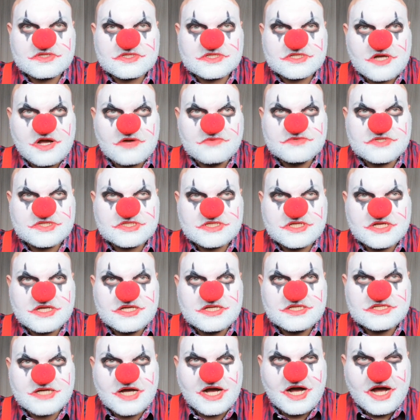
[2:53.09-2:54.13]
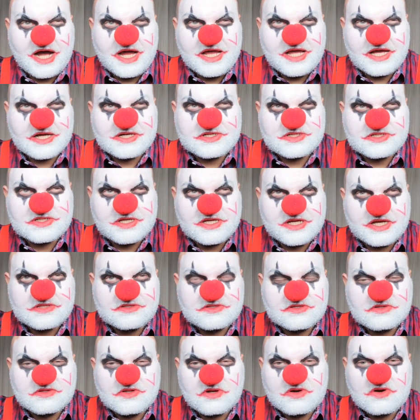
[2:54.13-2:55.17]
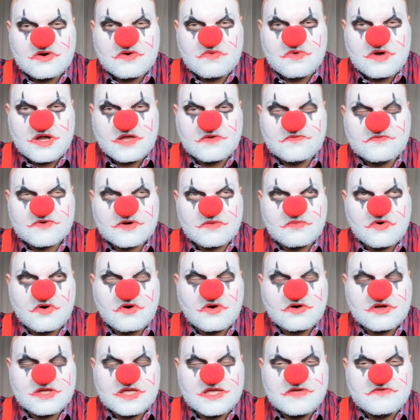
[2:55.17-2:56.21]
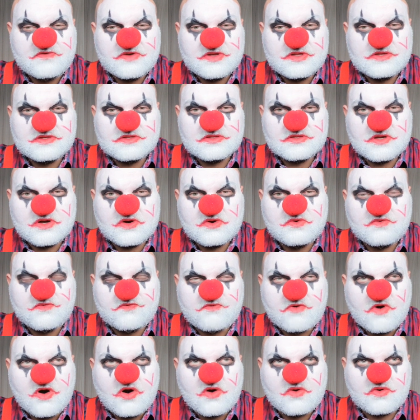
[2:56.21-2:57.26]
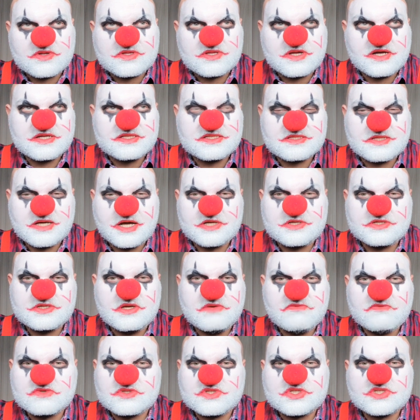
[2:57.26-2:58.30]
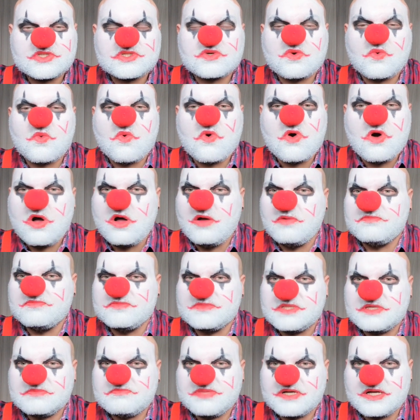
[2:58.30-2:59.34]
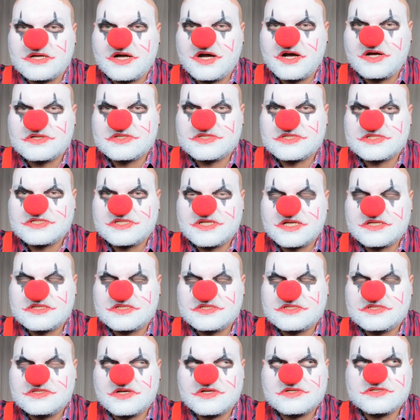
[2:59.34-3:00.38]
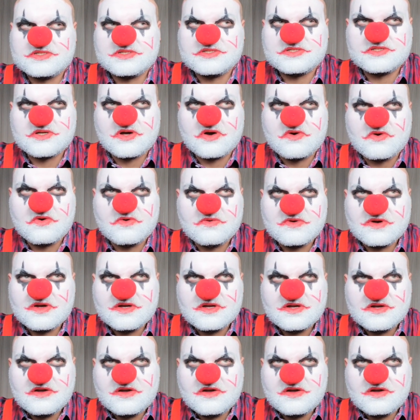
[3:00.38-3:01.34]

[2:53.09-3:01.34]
some scenes I actually had to look away from, or even, you know, forward, and I even squirmed because it's just so